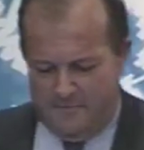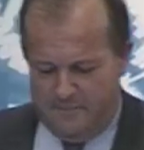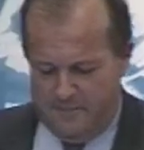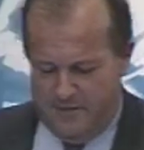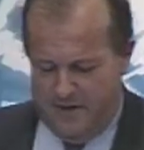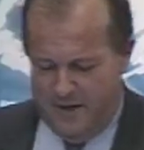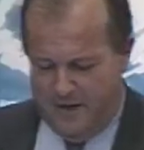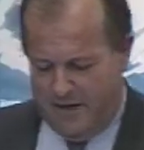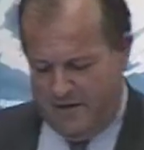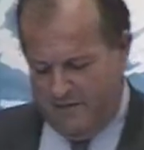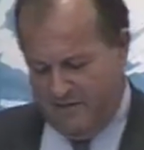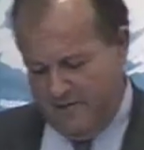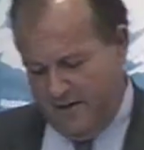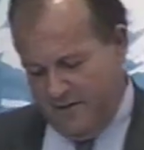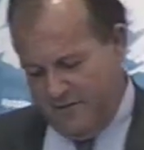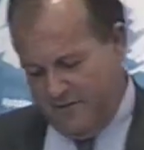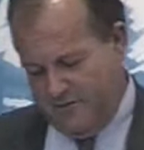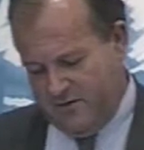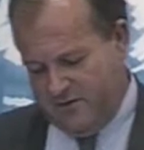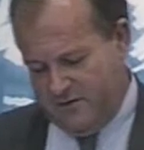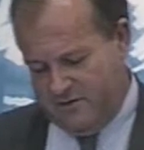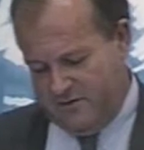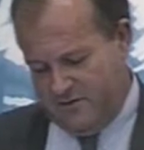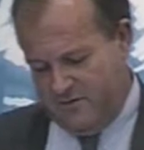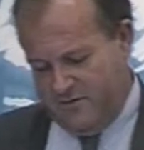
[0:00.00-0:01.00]
And then
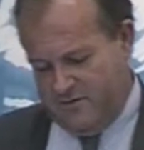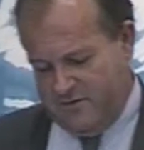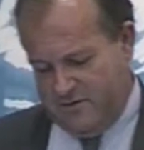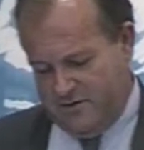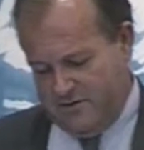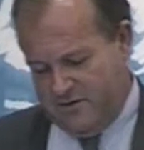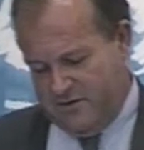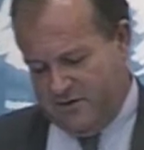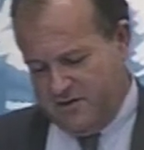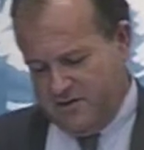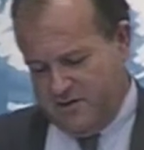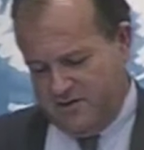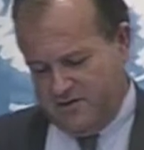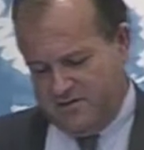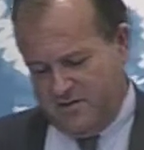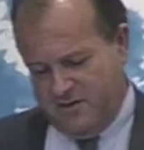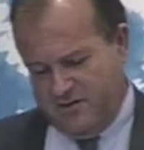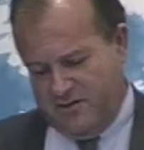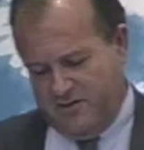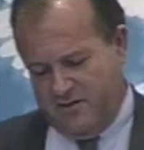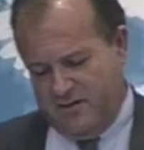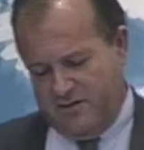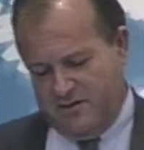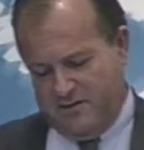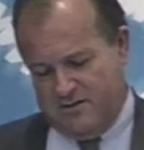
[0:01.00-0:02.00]
there's the stringent
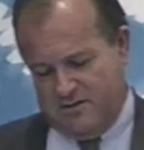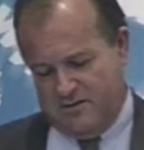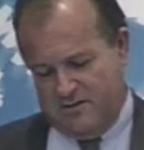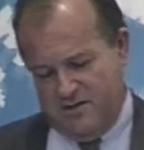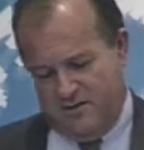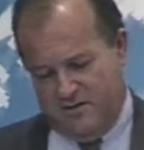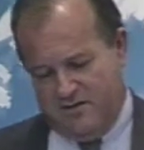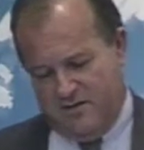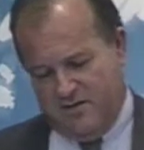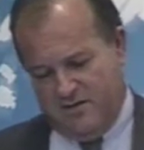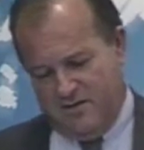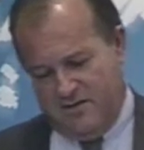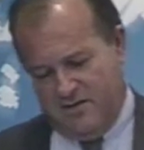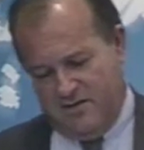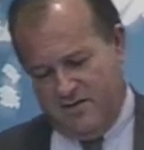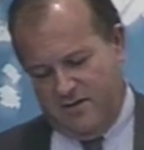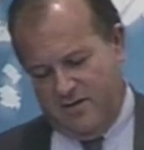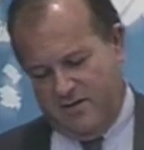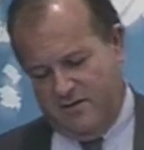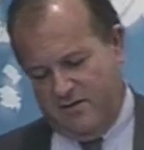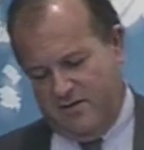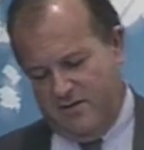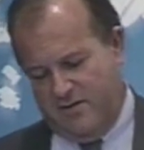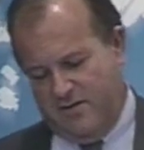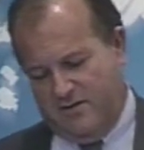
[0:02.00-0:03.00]
regulatory
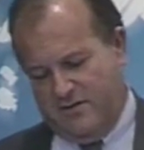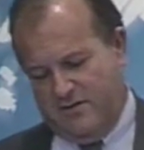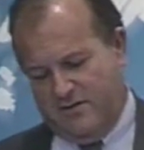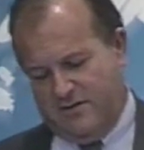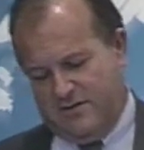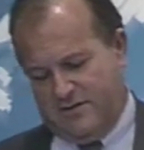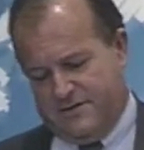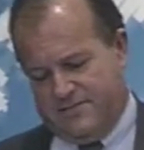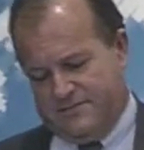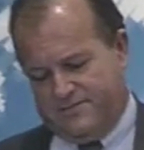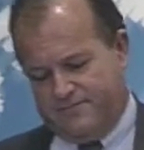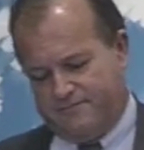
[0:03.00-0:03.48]
burdens.